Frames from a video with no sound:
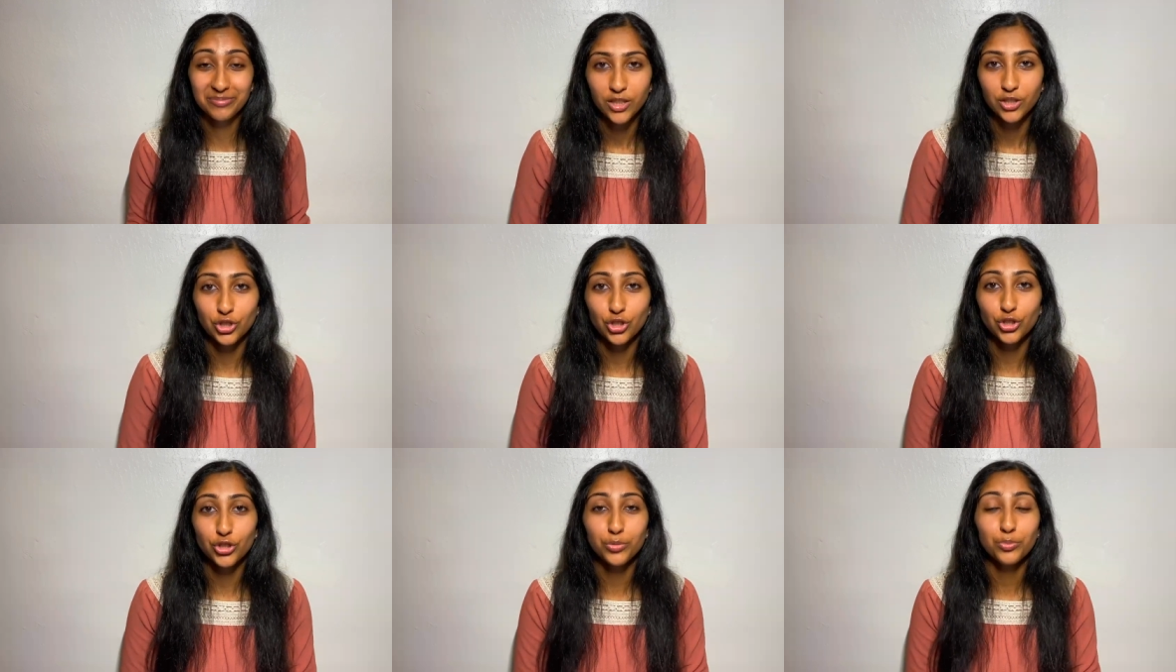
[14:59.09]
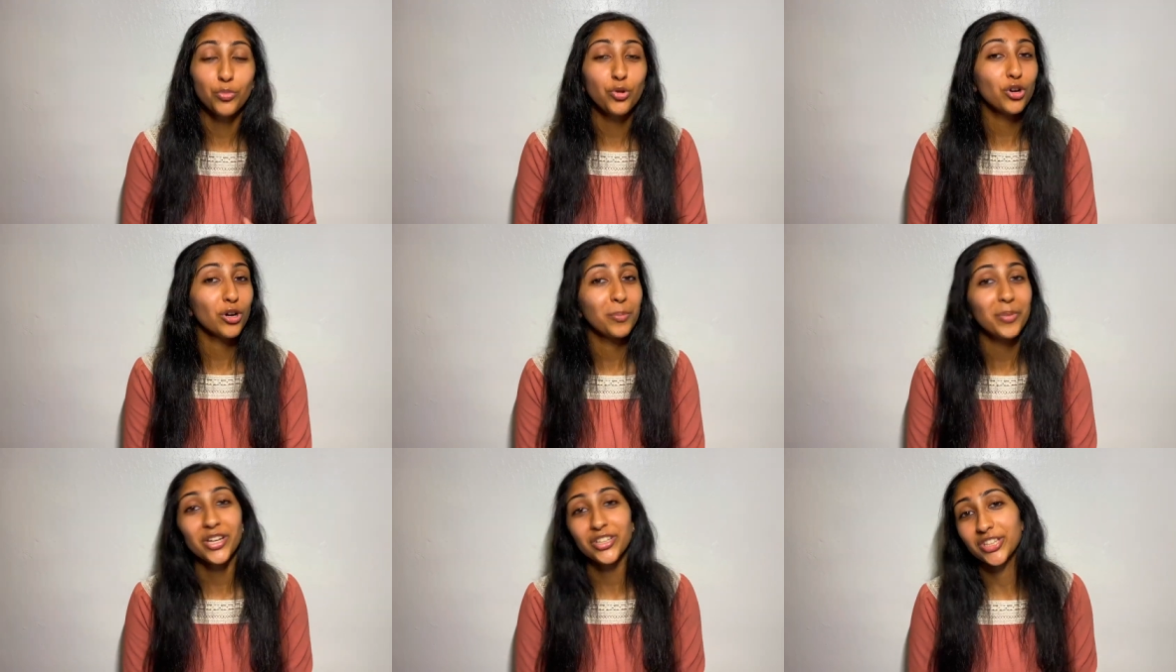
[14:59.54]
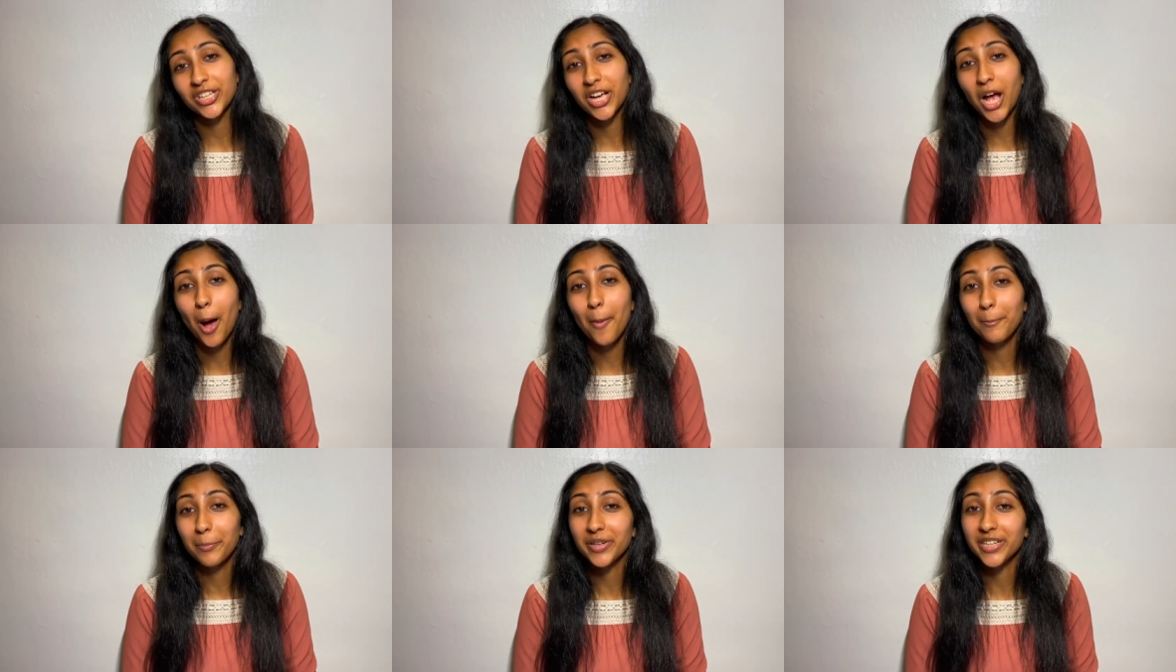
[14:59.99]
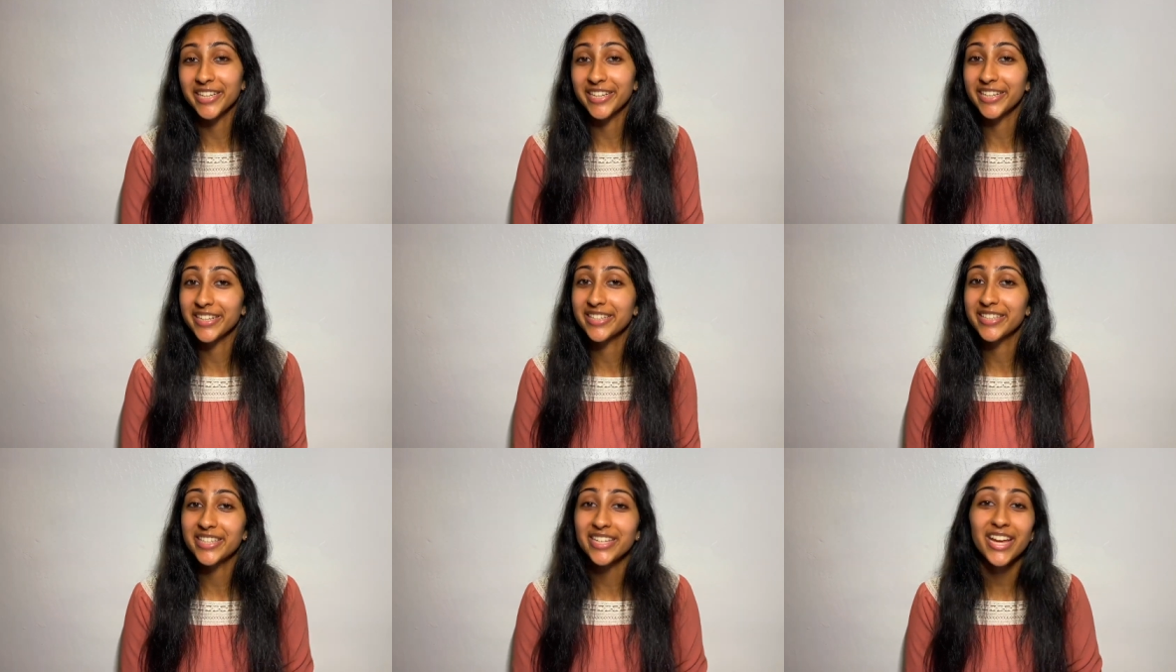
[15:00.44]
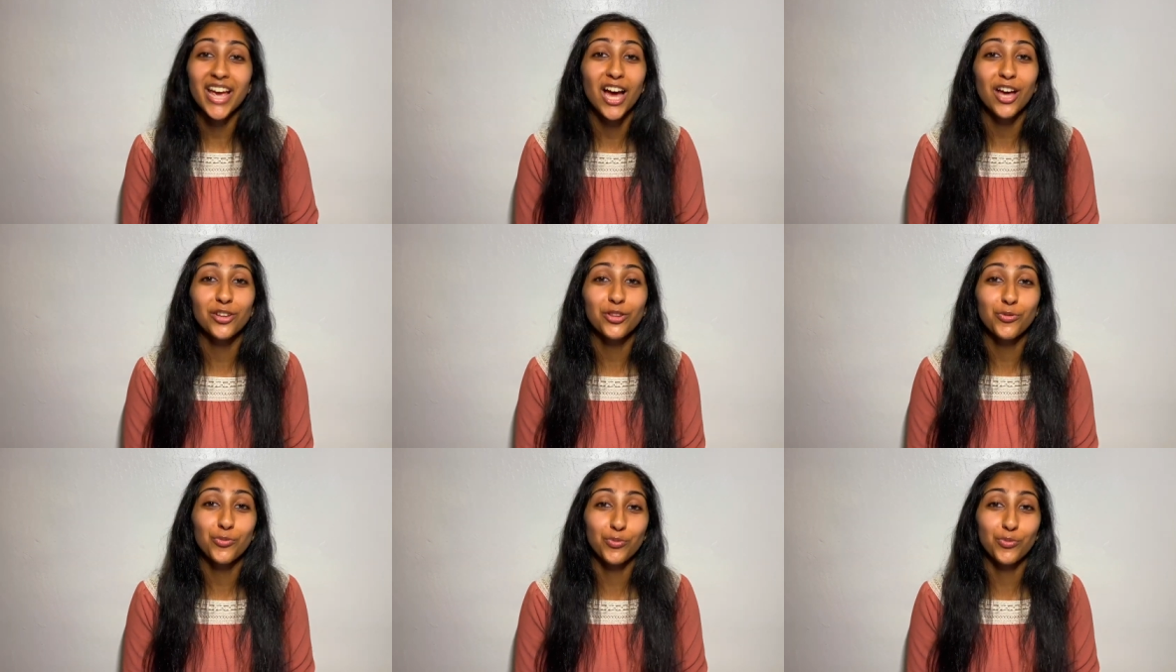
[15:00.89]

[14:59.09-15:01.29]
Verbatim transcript: Learn more about the company, see how the